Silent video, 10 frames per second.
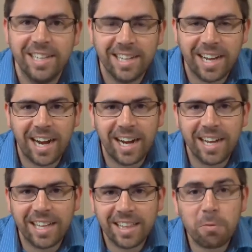
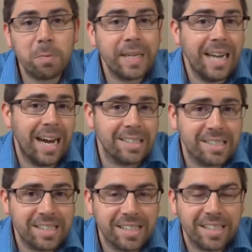Uh, that would be
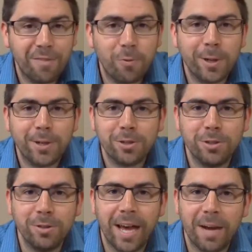nice if we could
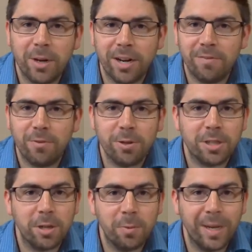do that, but
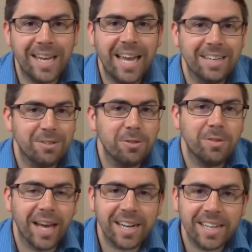unfortunately, we can't do
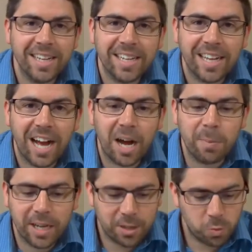that uh,
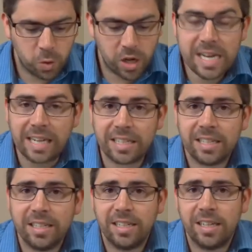because we're in it.
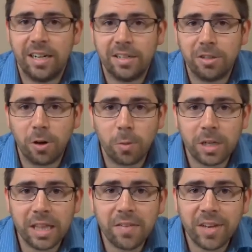Yeah, you know, we're
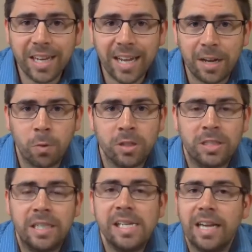living in it. We're
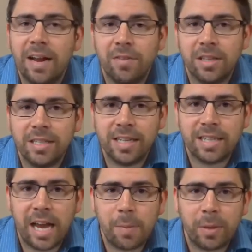seeing everything that's
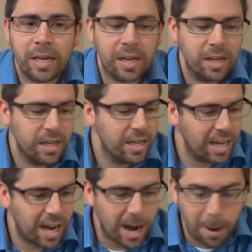happening,
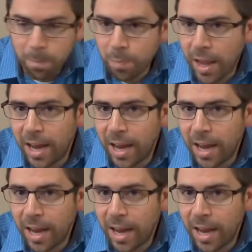um, and